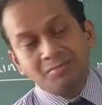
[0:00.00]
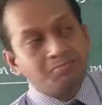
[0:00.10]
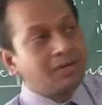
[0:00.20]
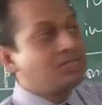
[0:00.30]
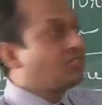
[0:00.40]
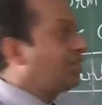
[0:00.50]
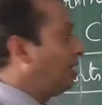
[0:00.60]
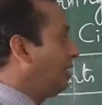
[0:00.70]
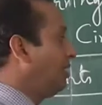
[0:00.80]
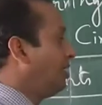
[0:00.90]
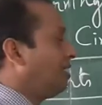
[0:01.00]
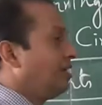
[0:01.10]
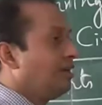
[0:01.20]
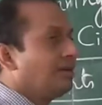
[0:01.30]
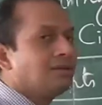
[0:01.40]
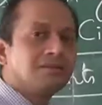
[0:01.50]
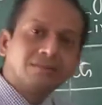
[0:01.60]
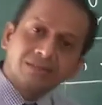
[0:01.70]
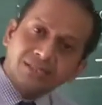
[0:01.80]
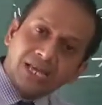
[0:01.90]
but still
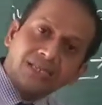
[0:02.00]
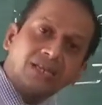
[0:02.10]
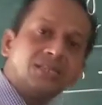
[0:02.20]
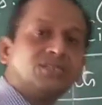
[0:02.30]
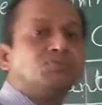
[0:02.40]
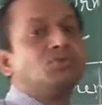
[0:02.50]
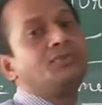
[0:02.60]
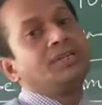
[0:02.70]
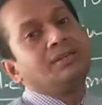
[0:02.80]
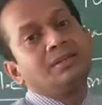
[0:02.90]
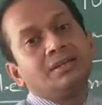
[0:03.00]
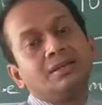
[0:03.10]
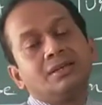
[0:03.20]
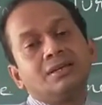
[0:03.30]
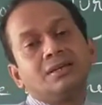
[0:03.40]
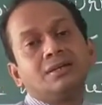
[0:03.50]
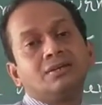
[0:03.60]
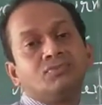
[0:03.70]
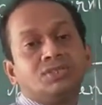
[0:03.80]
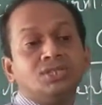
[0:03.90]
the cycle is moving
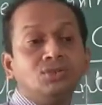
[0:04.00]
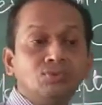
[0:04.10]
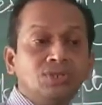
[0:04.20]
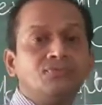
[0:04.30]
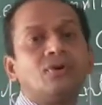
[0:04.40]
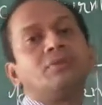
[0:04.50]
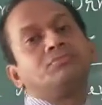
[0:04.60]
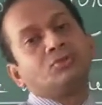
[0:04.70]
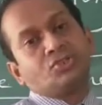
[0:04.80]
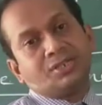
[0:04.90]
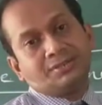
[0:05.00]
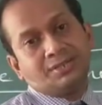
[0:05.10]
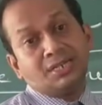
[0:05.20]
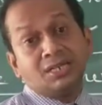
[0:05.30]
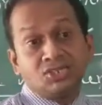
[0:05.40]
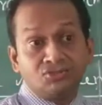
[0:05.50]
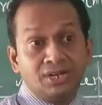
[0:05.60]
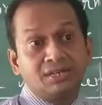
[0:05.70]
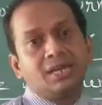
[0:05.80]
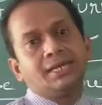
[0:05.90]
with uniform motion in a
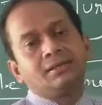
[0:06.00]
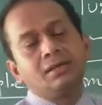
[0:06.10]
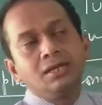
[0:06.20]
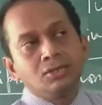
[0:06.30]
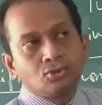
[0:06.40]
straight line.